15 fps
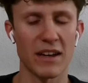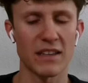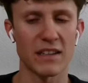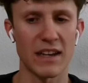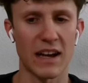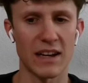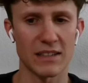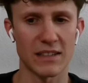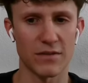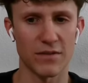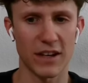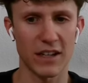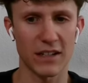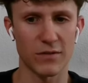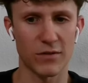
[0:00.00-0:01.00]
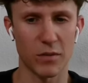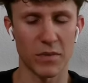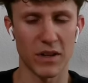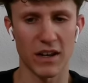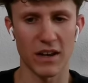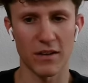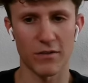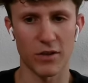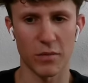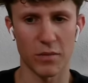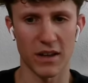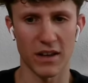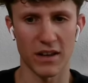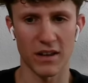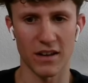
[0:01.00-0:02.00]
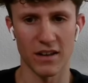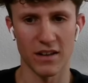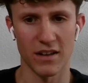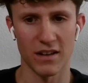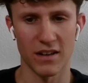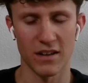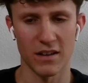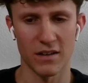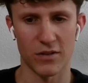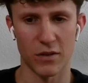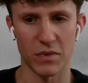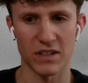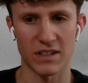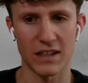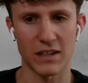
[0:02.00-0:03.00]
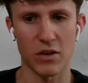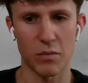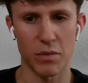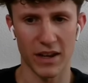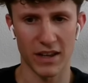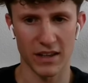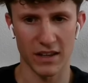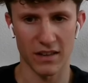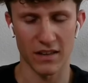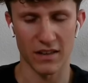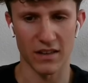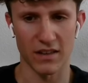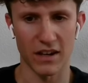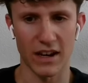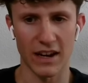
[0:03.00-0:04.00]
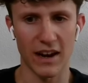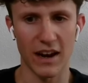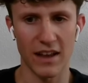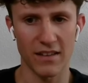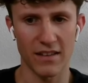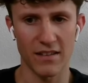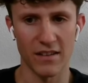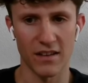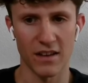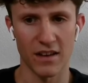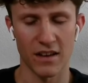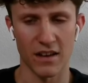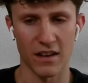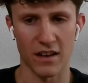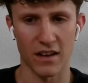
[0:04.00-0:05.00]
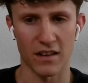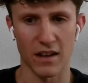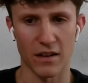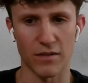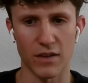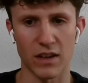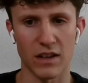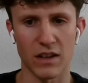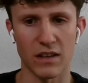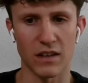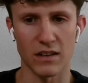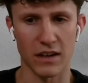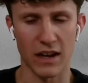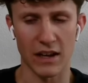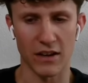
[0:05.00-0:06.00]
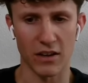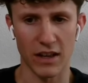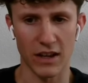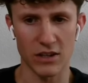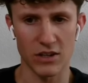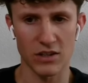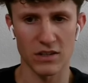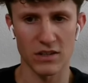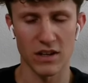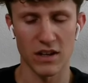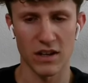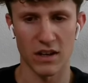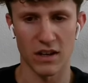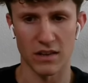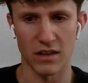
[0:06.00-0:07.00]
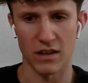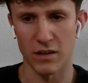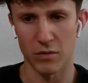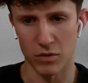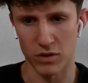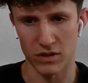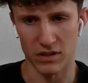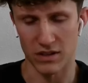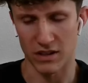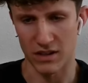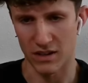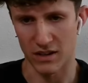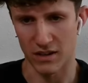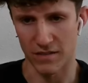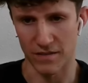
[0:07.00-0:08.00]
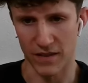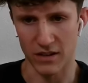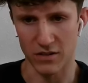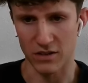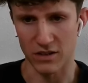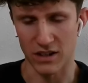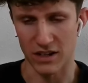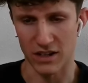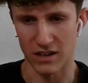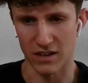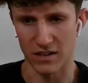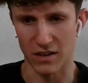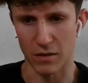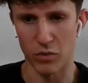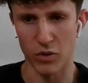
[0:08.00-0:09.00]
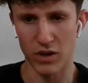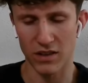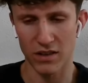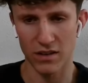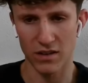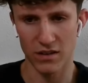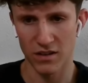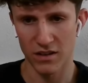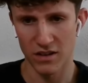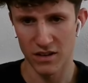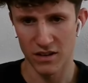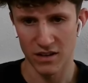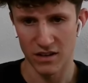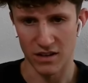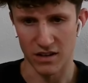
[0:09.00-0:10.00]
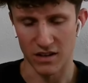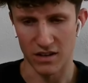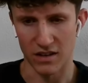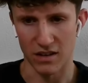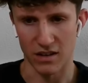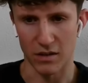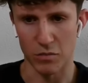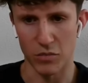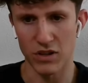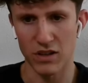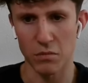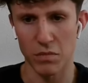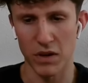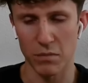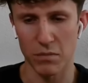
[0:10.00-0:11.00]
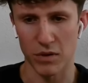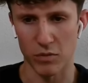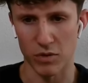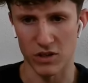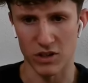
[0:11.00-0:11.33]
behind is Alex de Vries from the from the from the central bank in in the Netherlands, and I think he did the calculations. And then there was the how to say the the print, uh, the the printing paper.